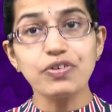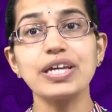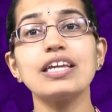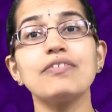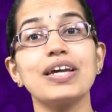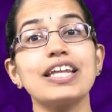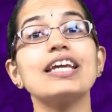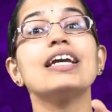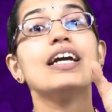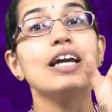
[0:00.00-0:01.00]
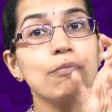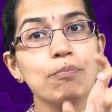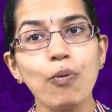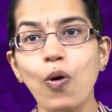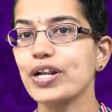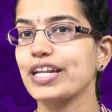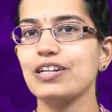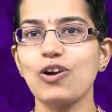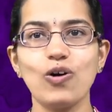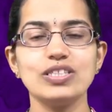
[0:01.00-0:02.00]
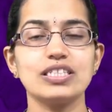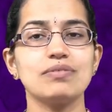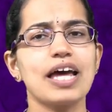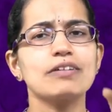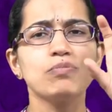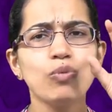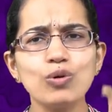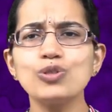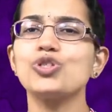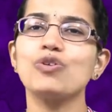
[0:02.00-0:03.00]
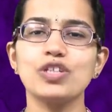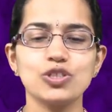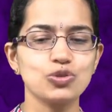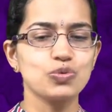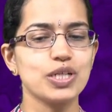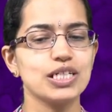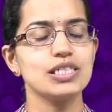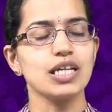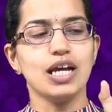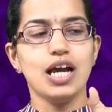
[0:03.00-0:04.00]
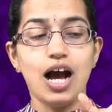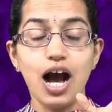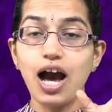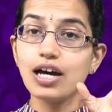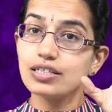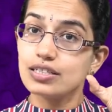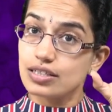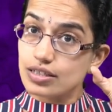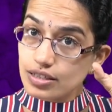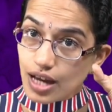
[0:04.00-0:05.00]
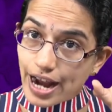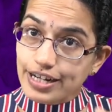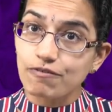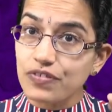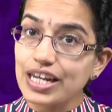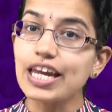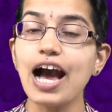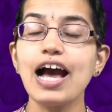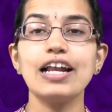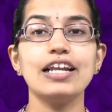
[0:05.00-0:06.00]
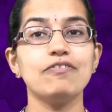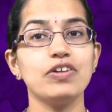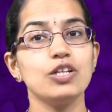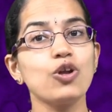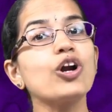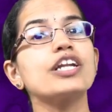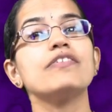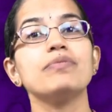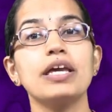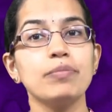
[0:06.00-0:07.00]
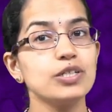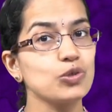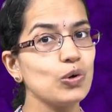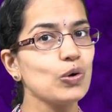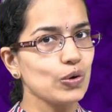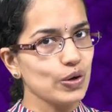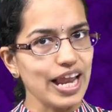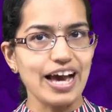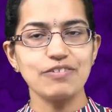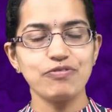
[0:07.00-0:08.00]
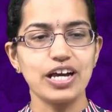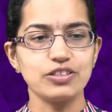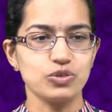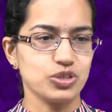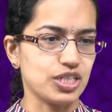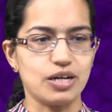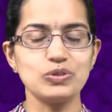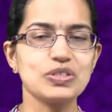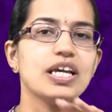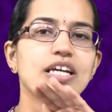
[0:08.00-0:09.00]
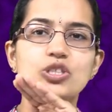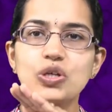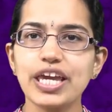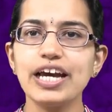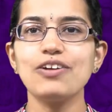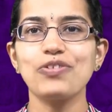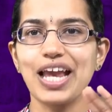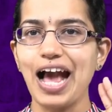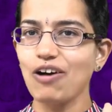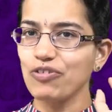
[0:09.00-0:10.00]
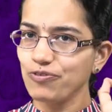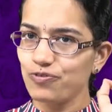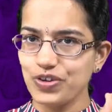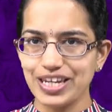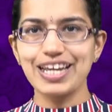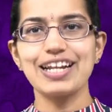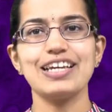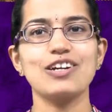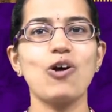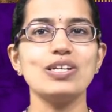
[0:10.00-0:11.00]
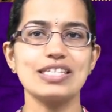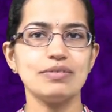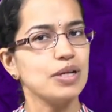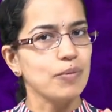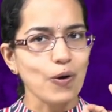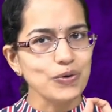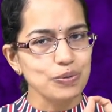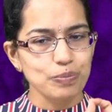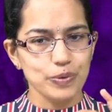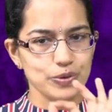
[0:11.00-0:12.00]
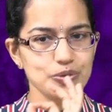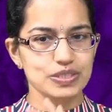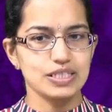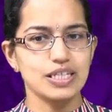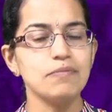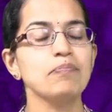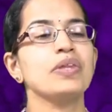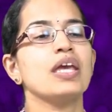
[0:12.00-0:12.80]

Very, very important concept that most of the students are at a very high level not able to clarify those doubts. So here we have a very clear concept about porosity.